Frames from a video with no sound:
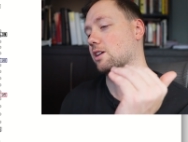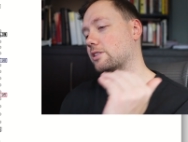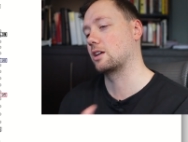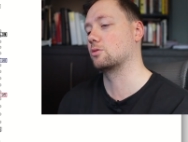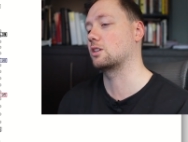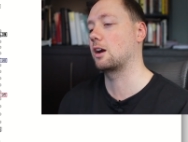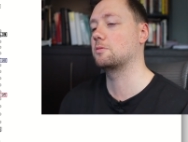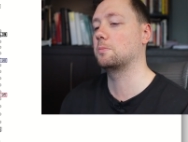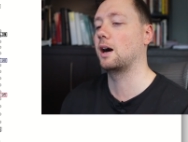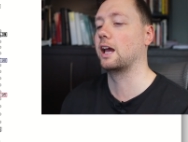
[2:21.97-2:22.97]
I said it was
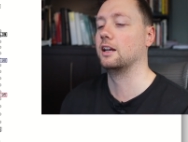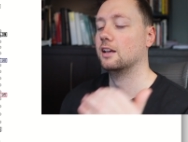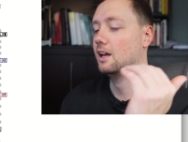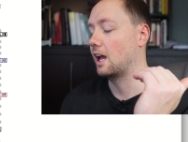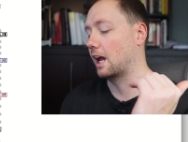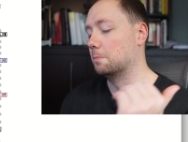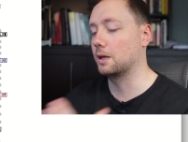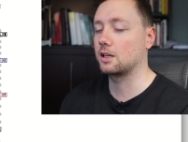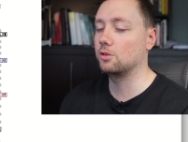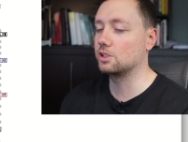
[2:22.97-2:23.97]
time to buy it
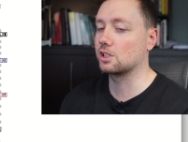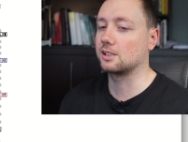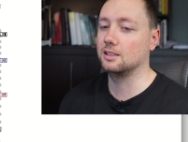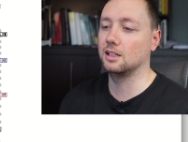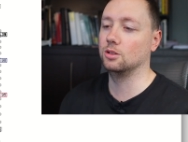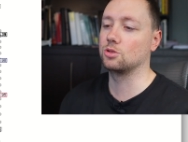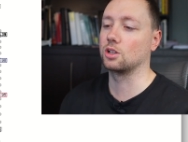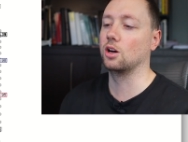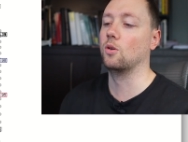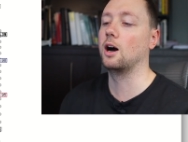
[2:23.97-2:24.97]
and Bitcoin just continues
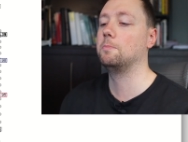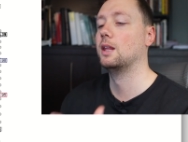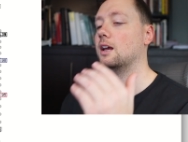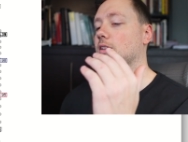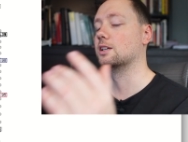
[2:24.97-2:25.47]
to go up.